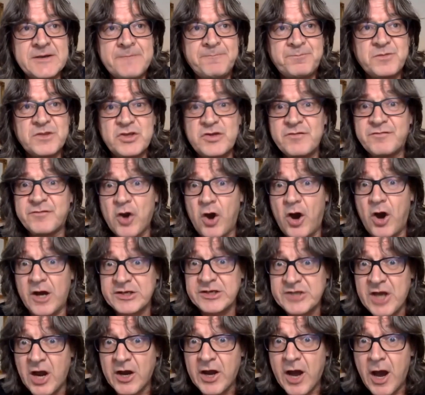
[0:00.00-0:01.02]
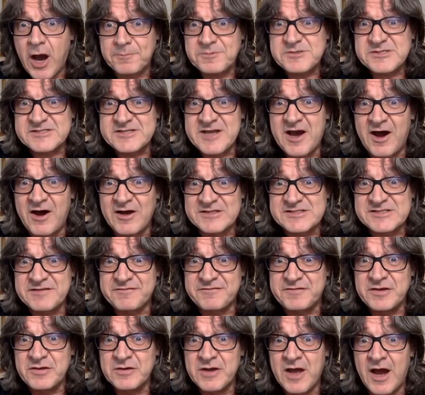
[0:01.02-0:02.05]
you've got a young upstart, if
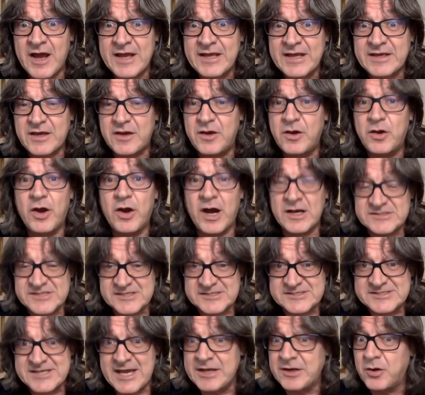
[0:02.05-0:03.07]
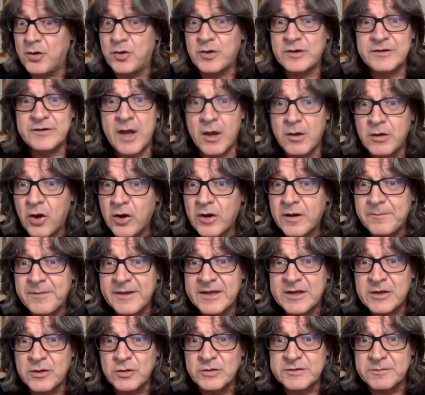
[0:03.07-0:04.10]
you like, as I say, who can no longer be
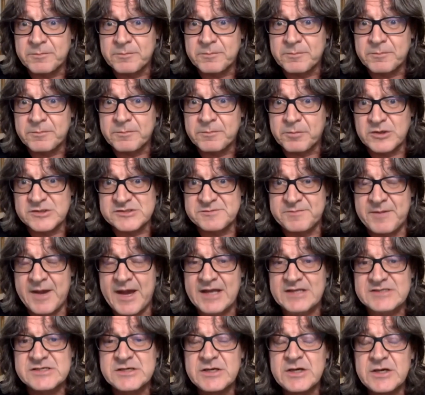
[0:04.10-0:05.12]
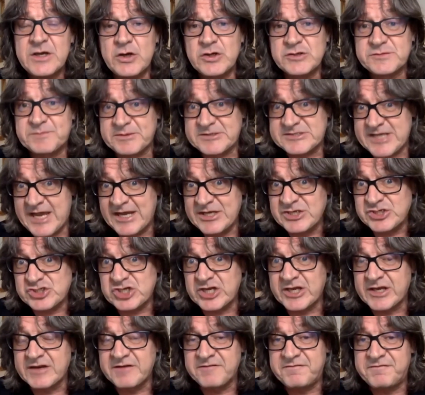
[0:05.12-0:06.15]
called a prospect, who's potentially
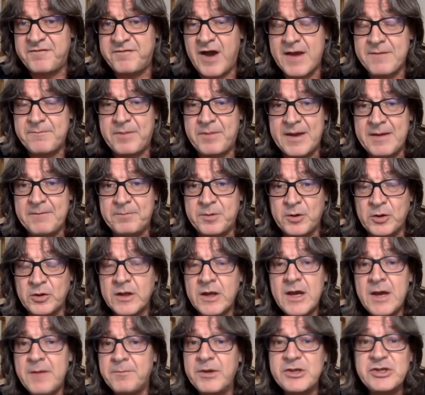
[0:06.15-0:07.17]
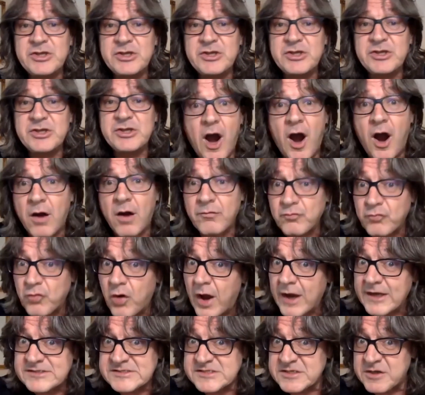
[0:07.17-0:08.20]
going to fight Pitbull. But you can't
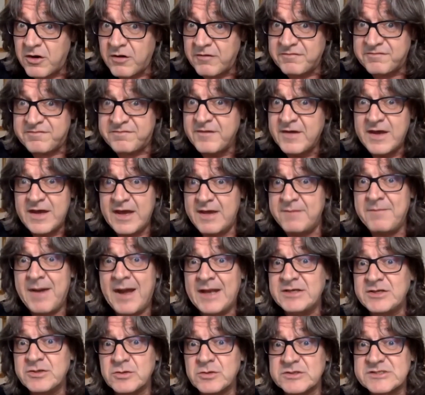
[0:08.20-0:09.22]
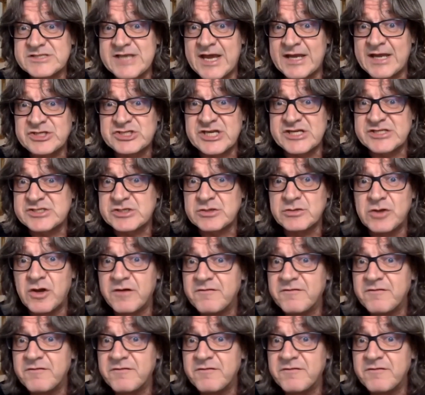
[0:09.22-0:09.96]
write off Emmanuel Sanchez, who looked